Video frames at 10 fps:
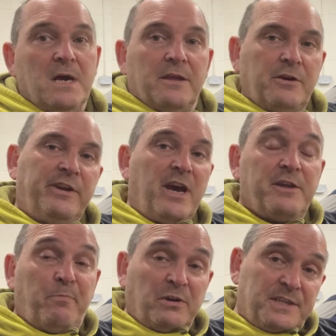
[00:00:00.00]
The only
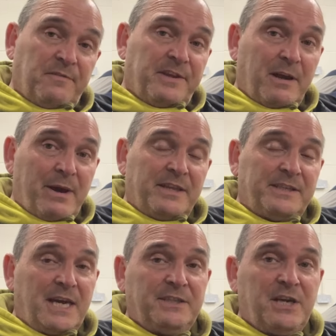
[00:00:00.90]
other positive thing about the
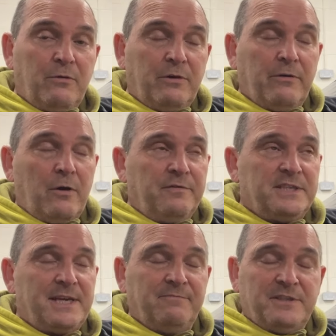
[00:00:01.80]
Daytona over the
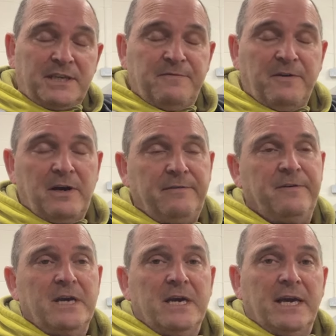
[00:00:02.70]
765
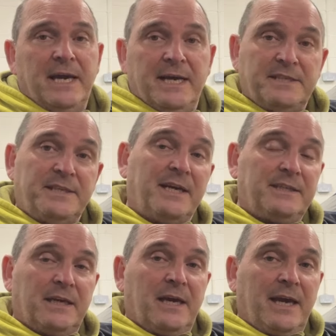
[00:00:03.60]
is that uh,